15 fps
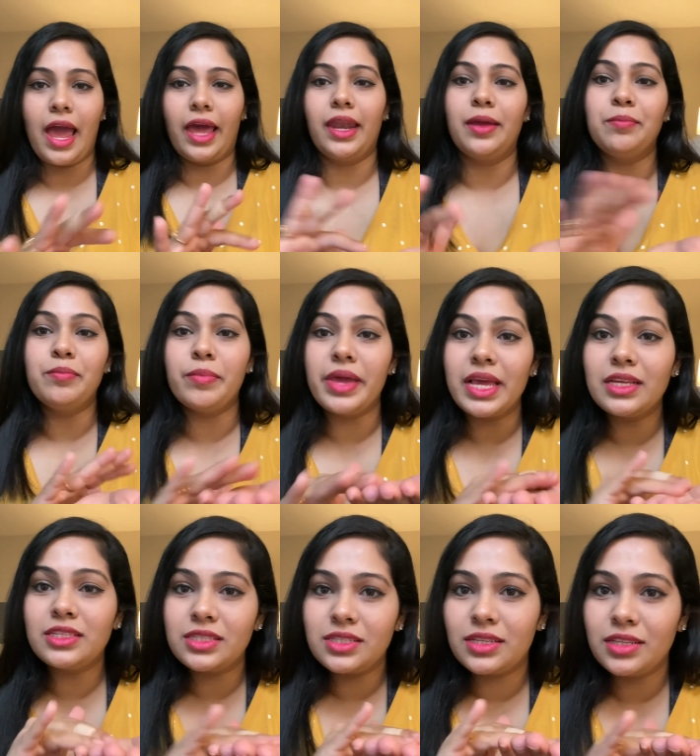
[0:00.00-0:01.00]
And I
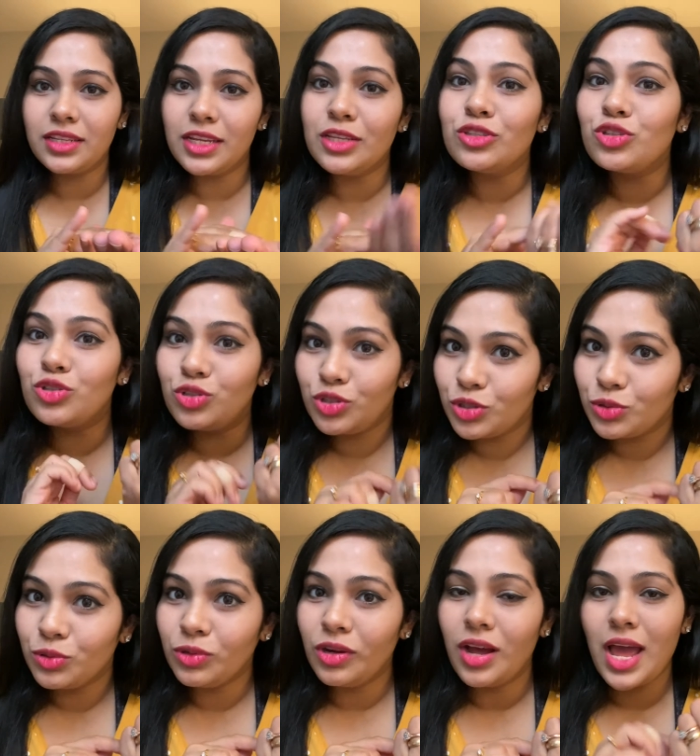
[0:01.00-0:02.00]
mixed these
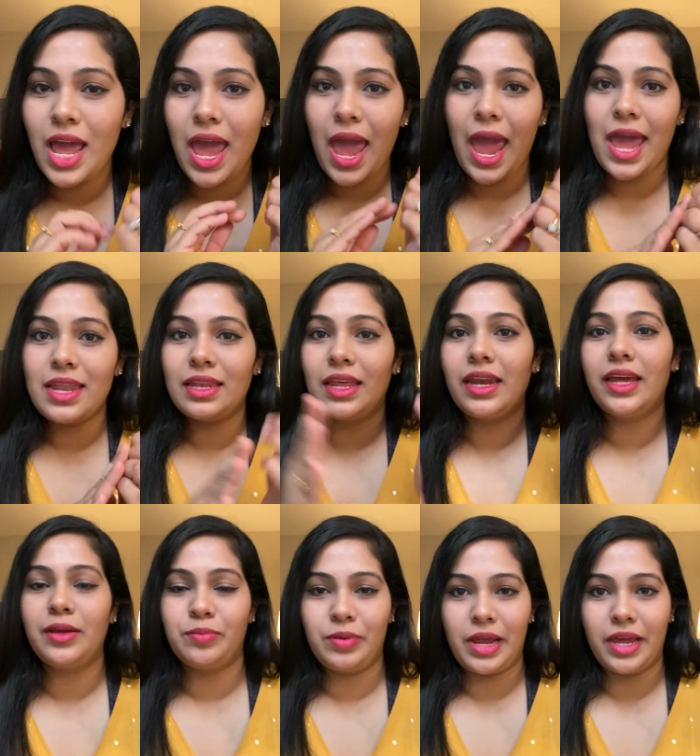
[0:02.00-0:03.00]
two and then I
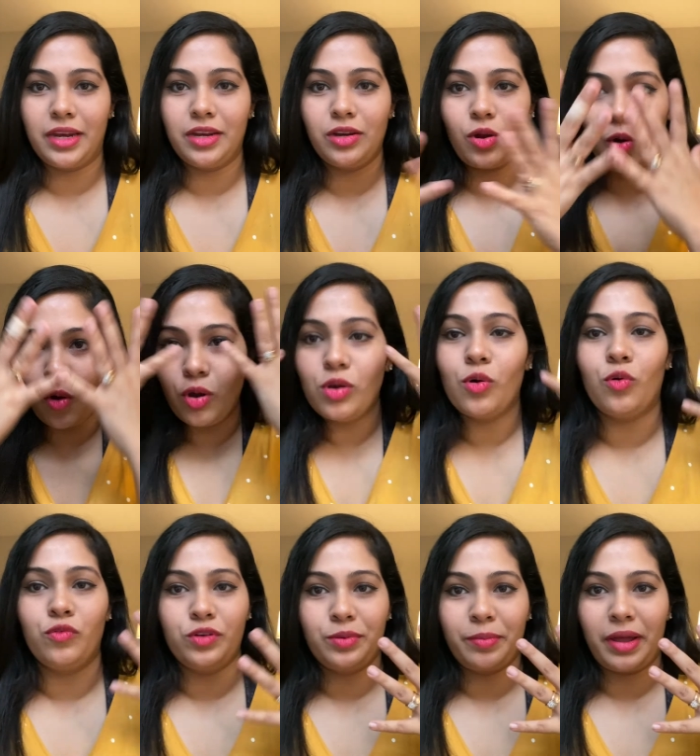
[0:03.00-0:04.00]
applied it all
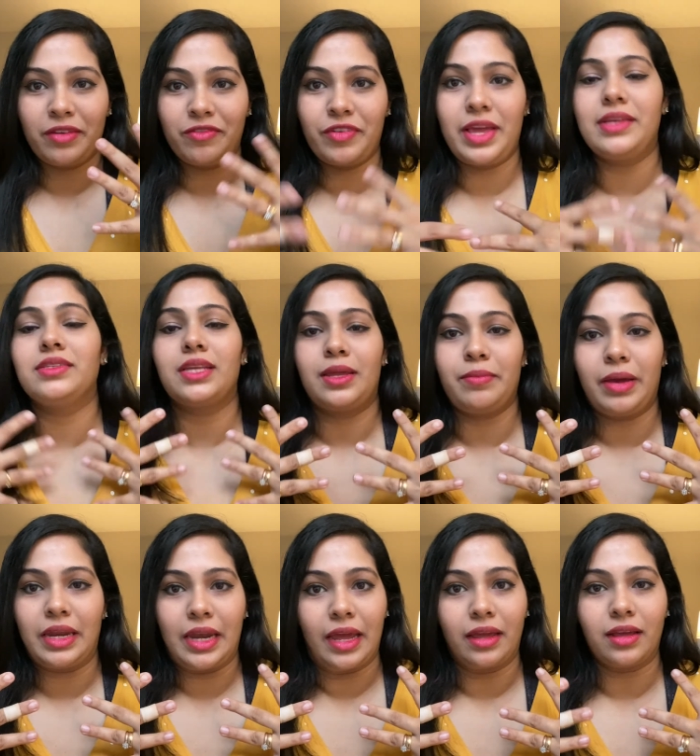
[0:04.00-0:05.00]
over my face and
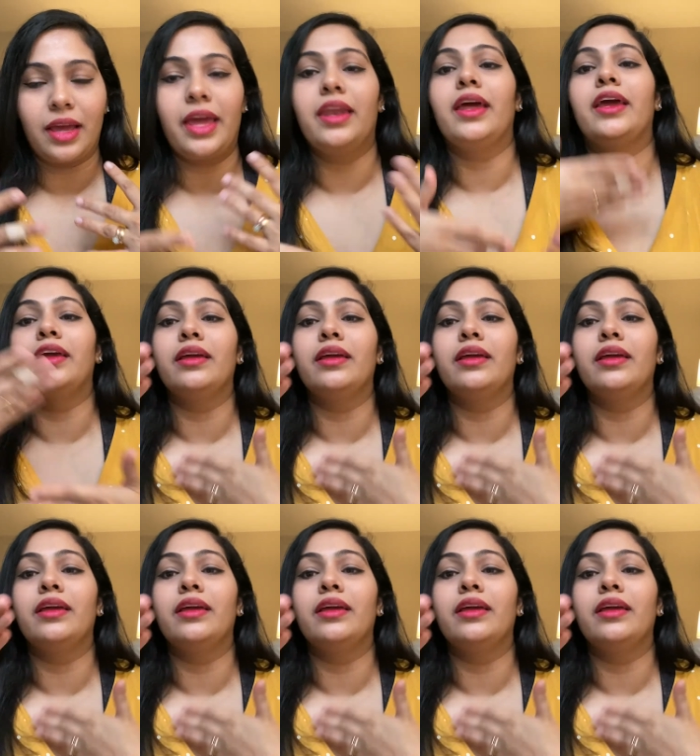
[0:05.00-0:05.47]
my neck, and